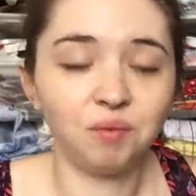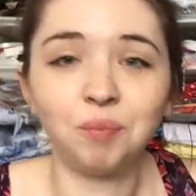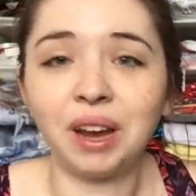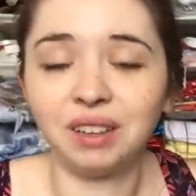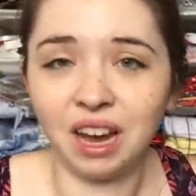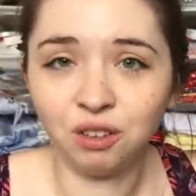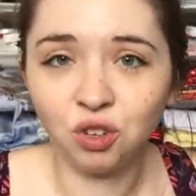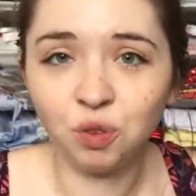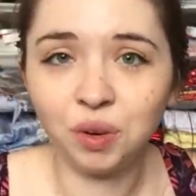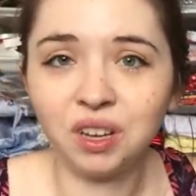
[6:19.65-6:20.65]
My last
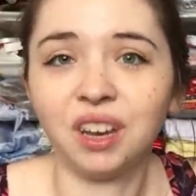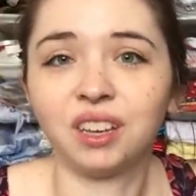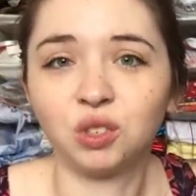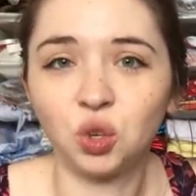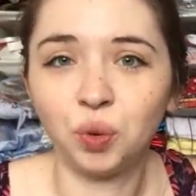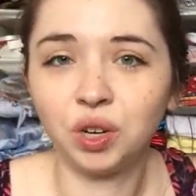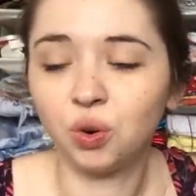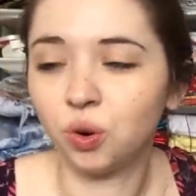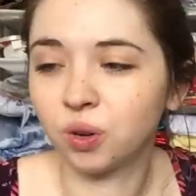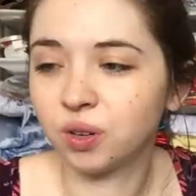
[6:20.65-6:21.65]
opening, I had so many
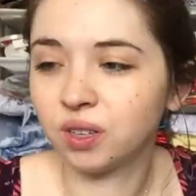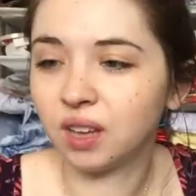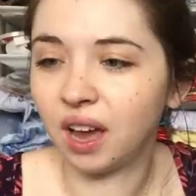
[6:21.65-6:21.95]
orders,